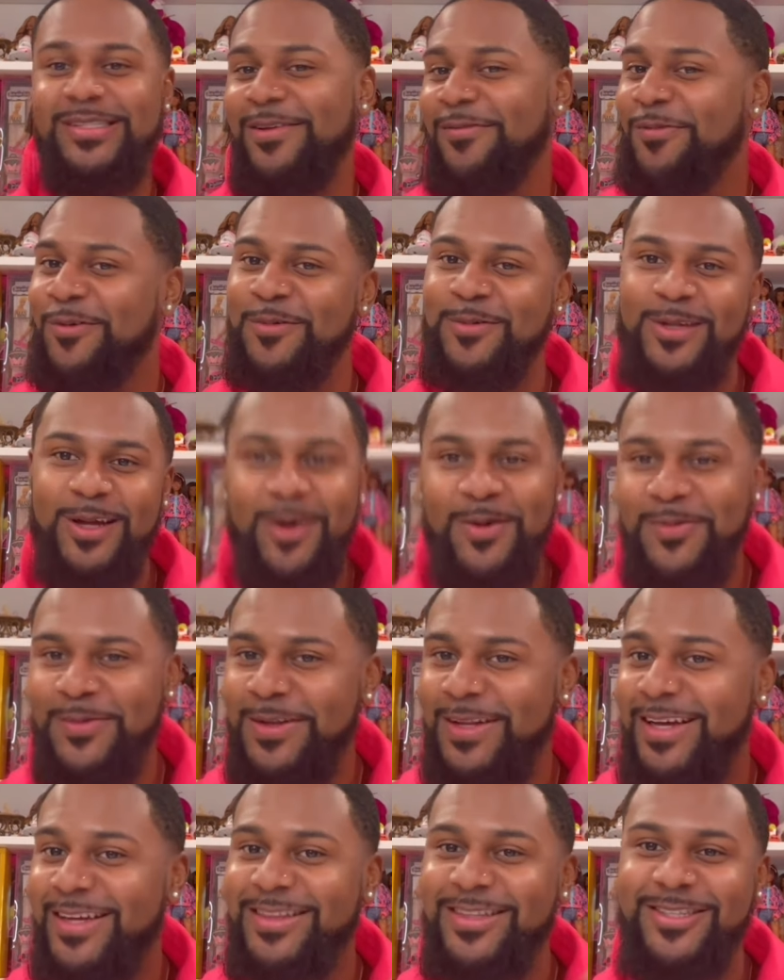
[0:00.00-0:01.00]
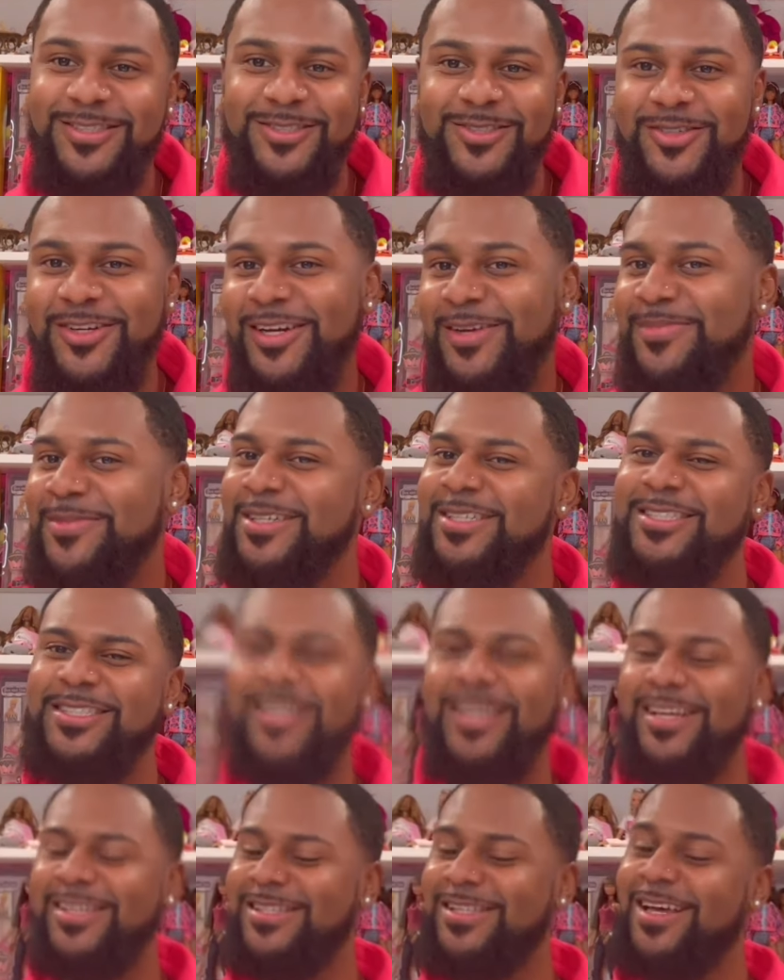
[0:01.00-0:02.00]
If you don't like the dream, then
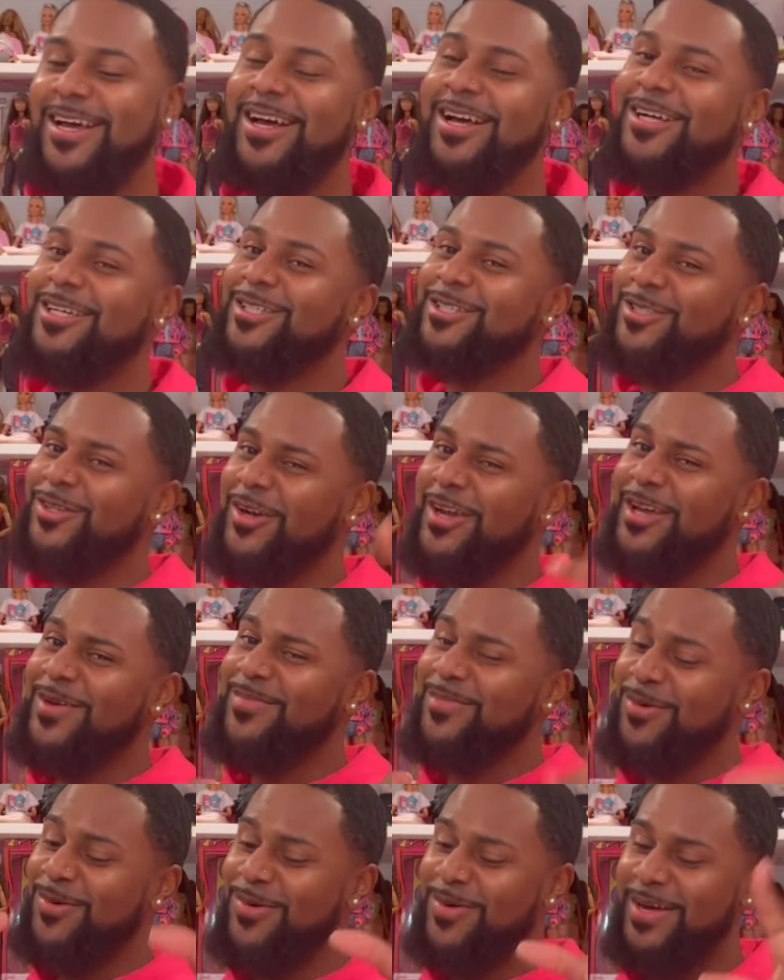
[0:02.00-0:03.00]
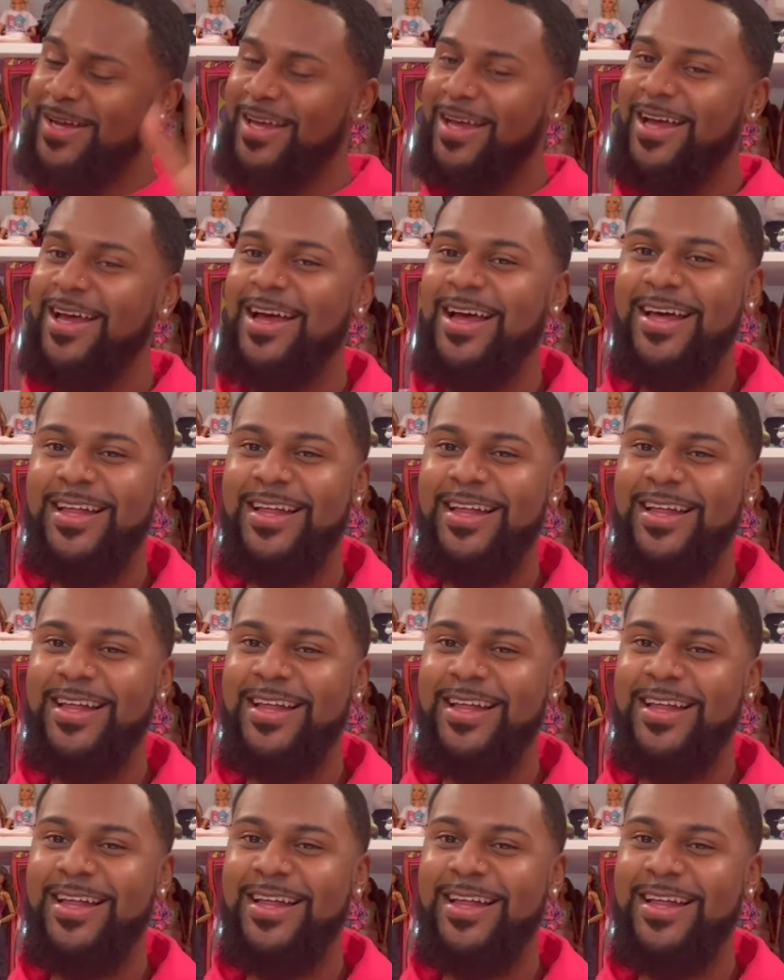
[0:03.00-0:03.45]
just dream on.